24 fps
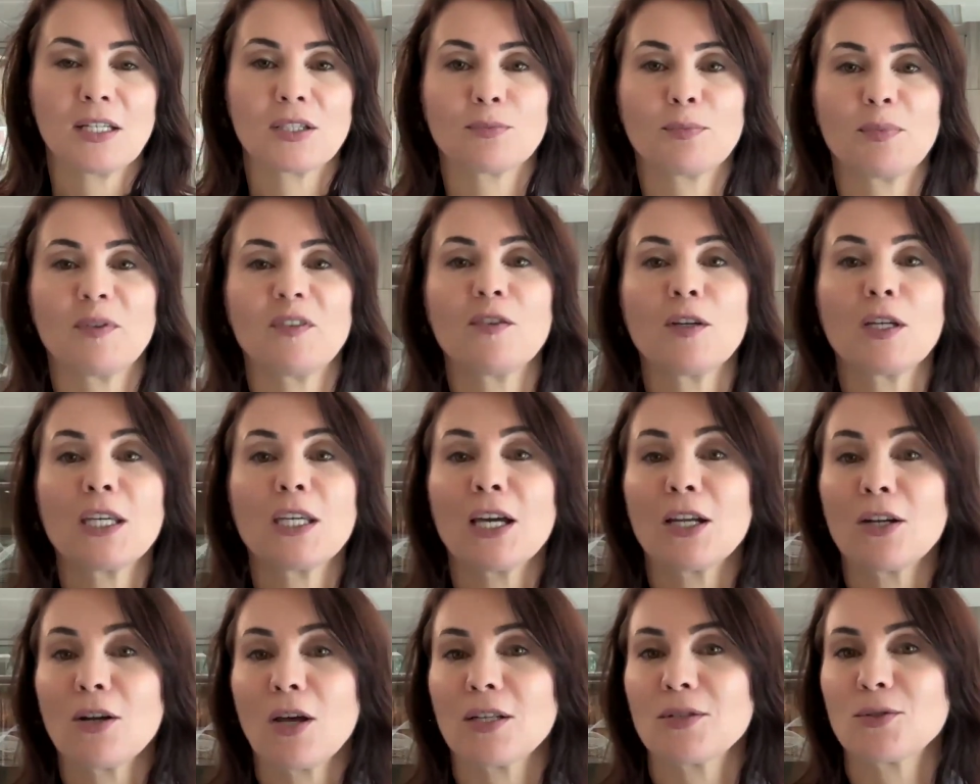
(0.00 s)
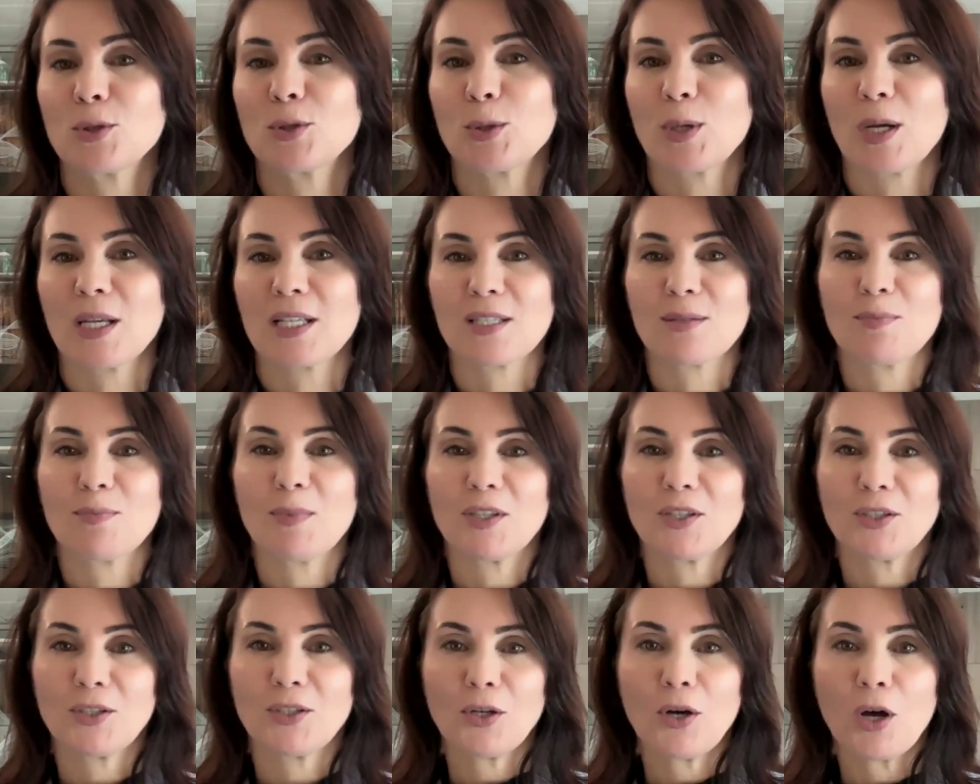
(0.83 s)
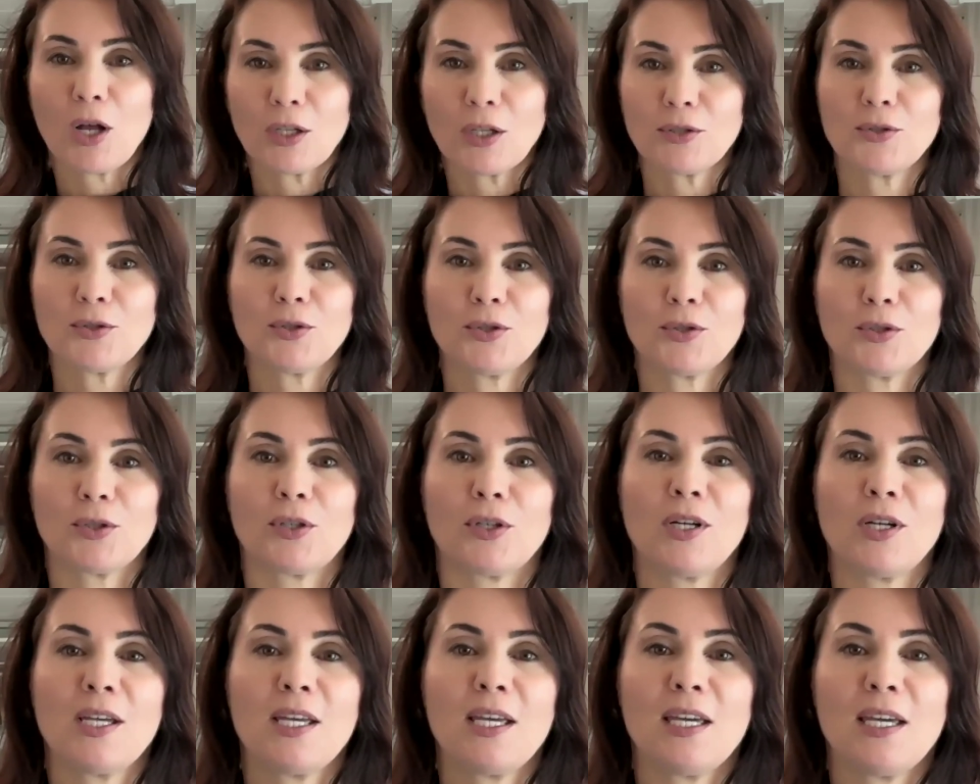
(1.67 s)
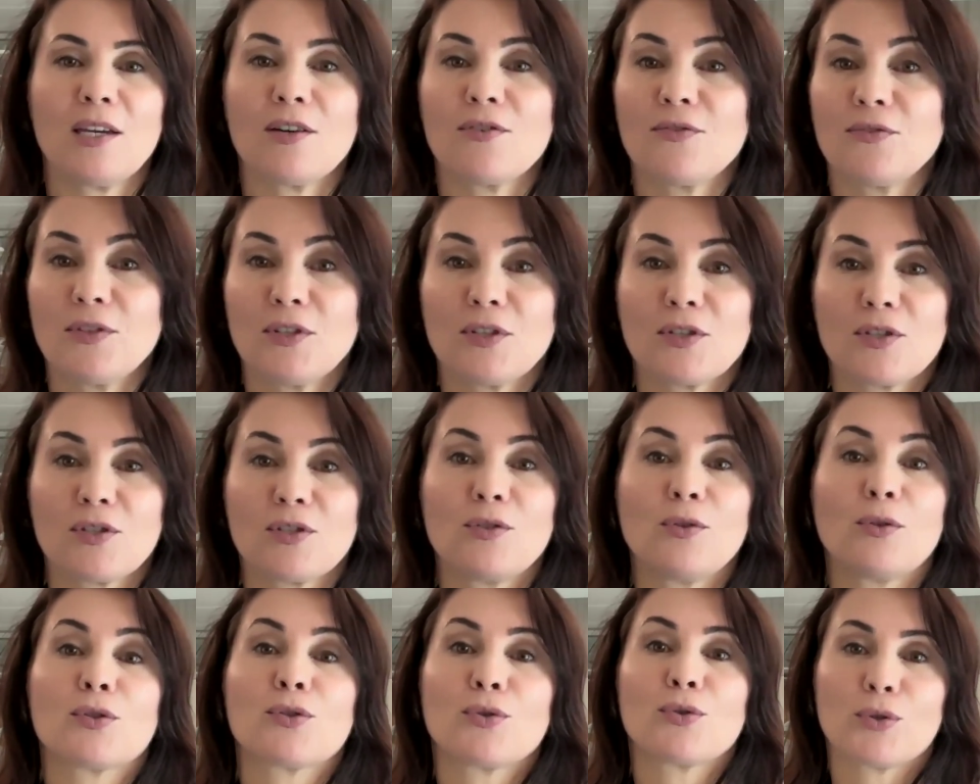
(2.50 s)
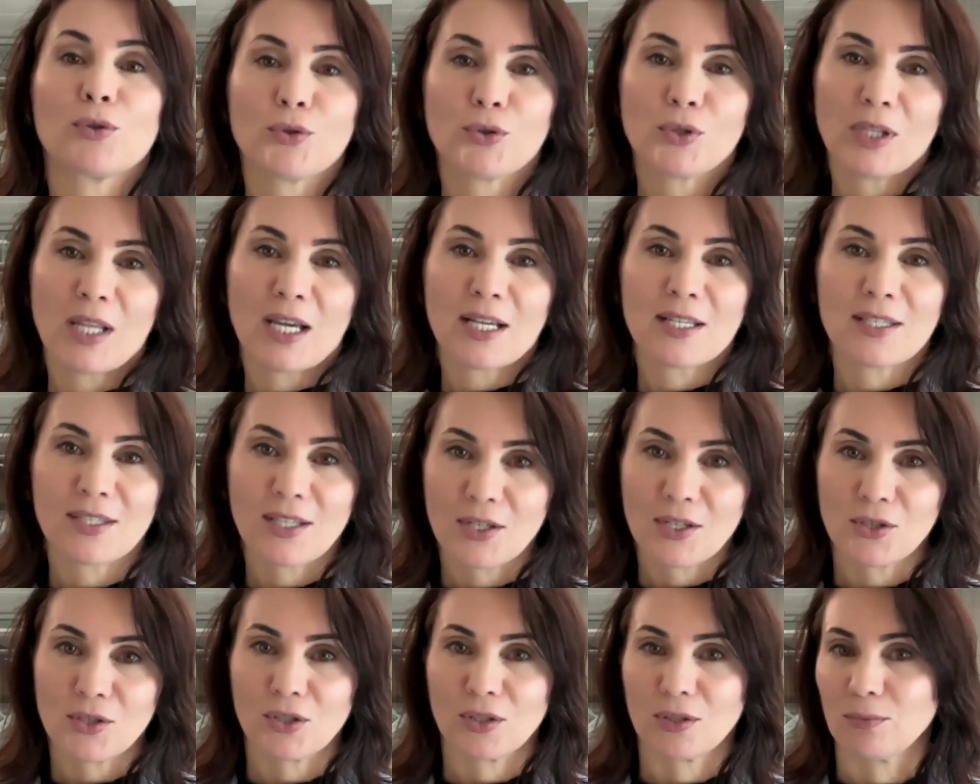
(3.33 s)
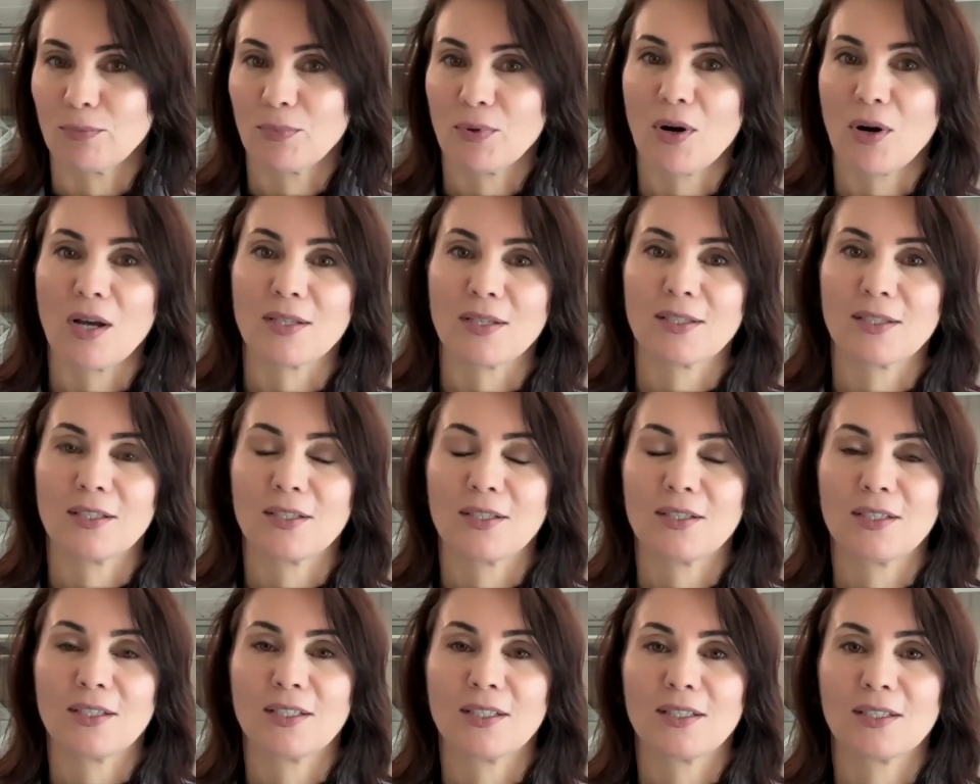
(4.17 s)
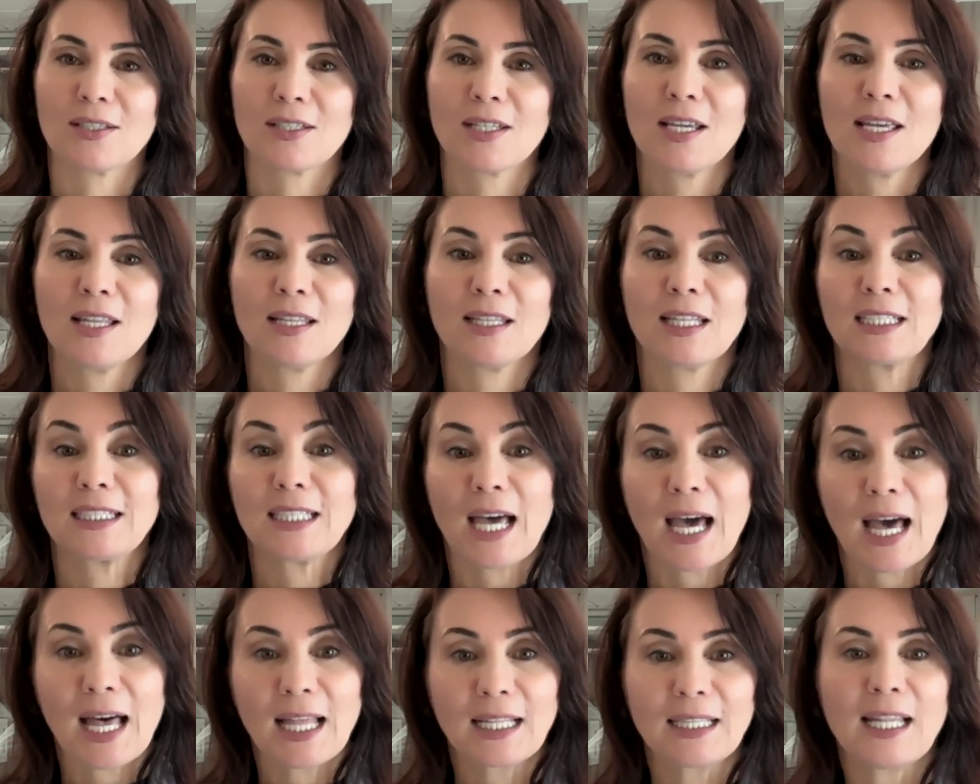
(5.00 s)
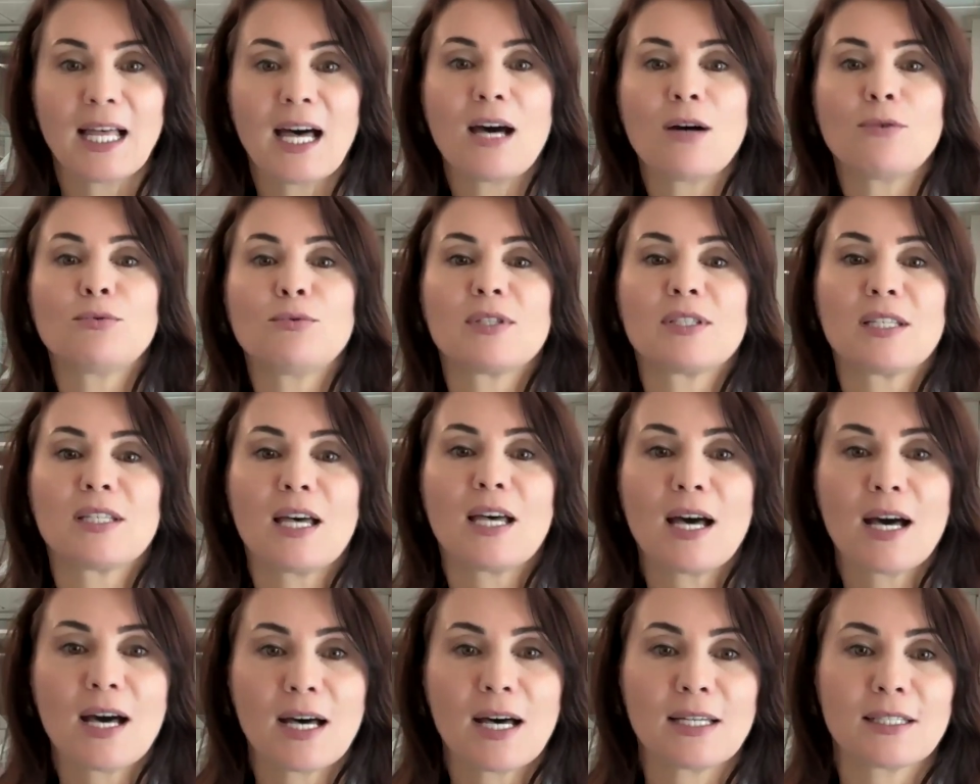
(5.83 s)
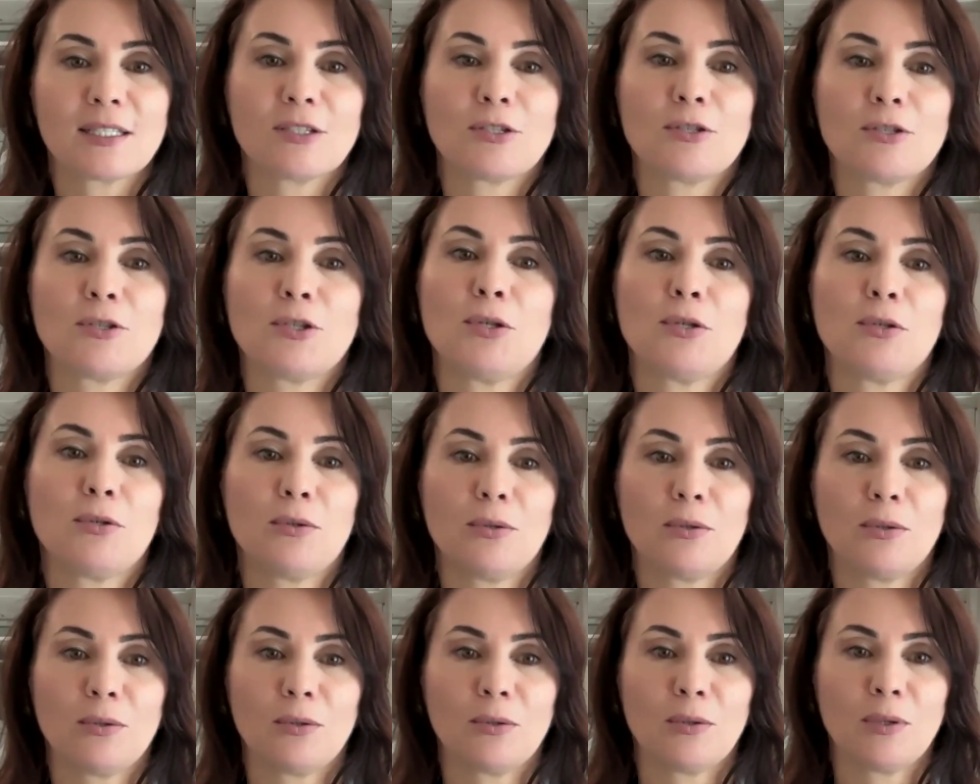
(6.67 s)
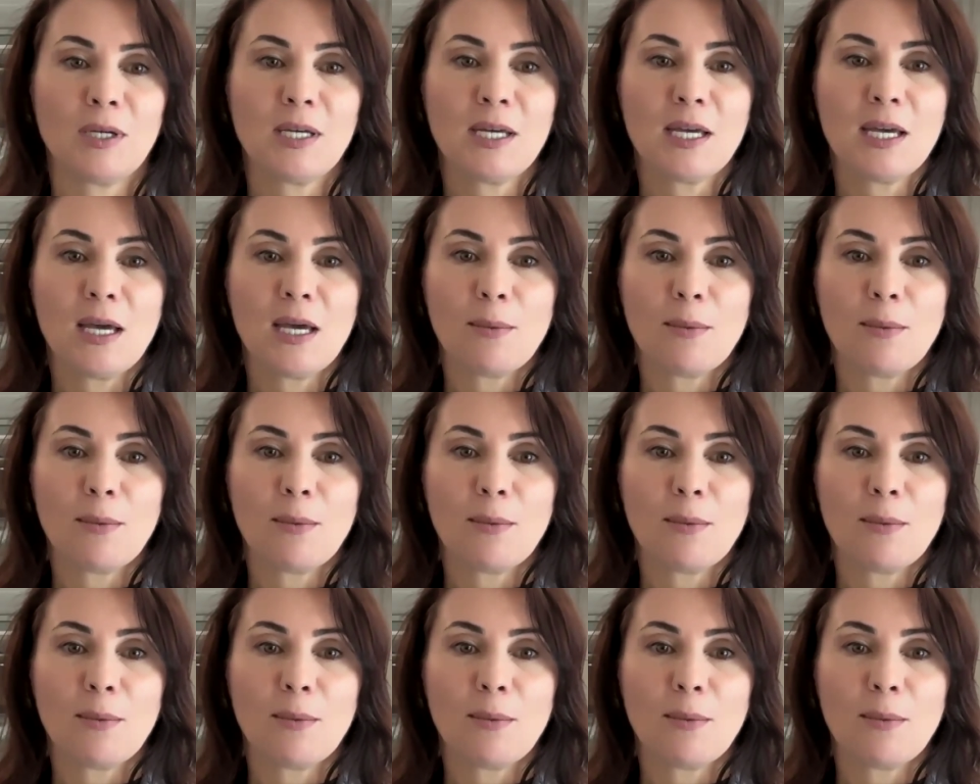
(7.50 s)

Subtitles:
We cannot transmit culture if there is no socialization processes that allows us to